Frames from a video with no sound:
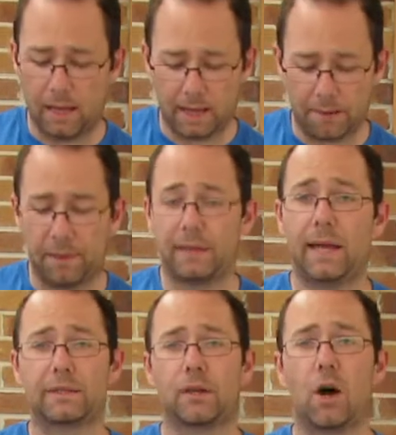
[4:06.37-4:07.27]
And
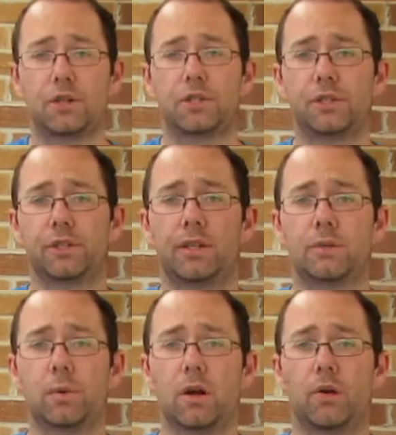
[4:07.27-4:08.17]
that's oxygen
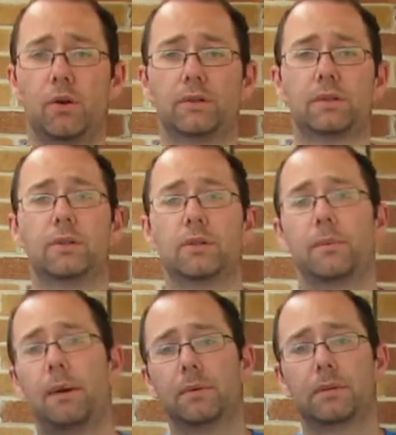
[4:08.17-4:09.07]
is what causes all the
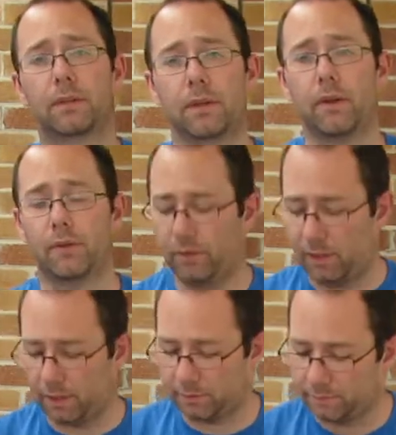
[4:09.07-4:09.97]
bubbles to go
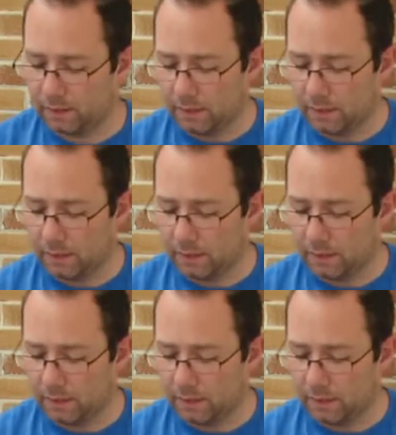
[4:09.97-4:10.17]
flaring.